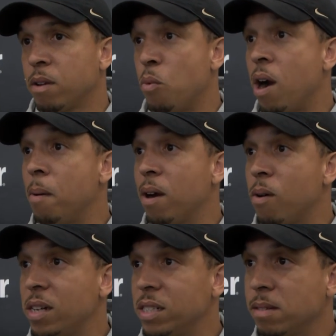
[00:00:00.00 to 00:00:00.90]
Where am I going to
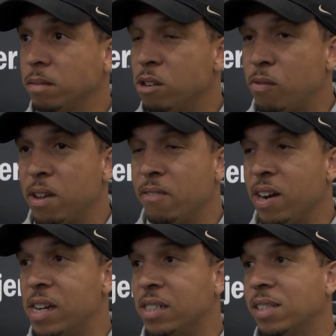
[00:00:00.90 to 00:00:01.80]
watch it? Hopefully in
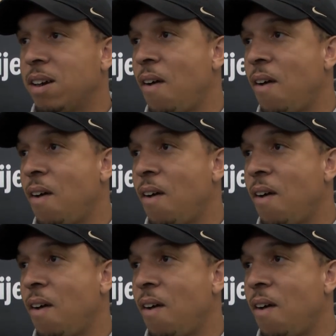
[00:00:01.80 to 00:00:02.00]
Phoenix.